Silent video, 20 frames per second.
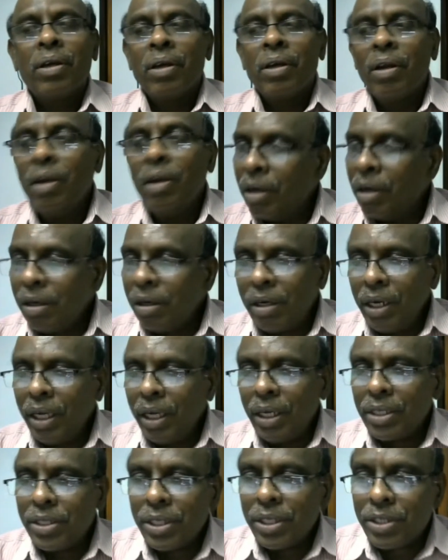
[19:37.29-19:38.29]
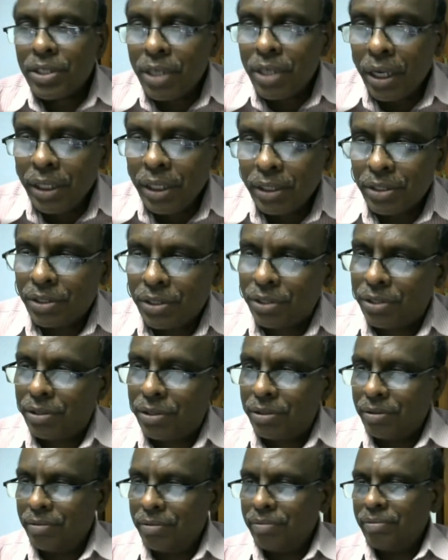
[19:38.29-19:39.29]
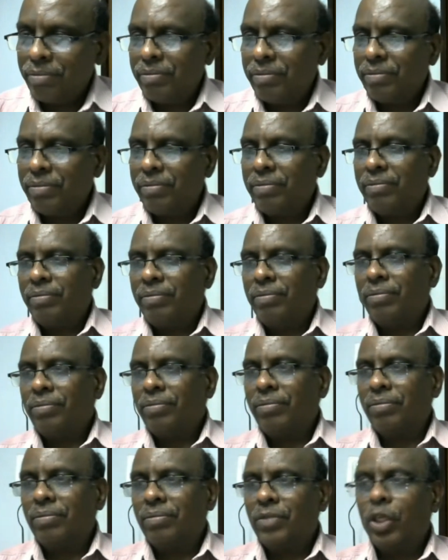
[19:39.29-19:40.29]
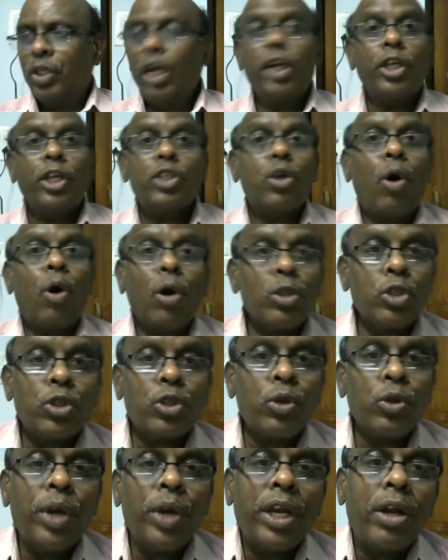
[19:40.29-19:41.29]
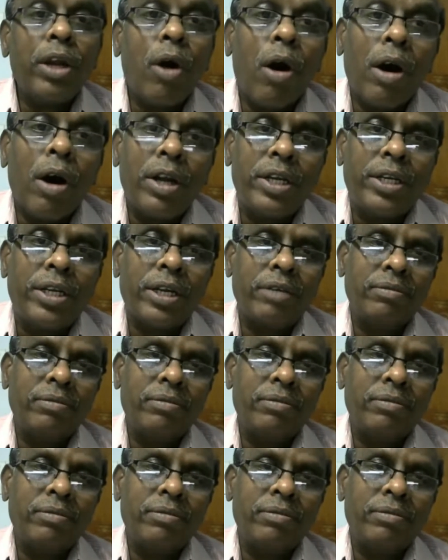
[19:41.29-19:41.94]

Learning is a science. It is also an art.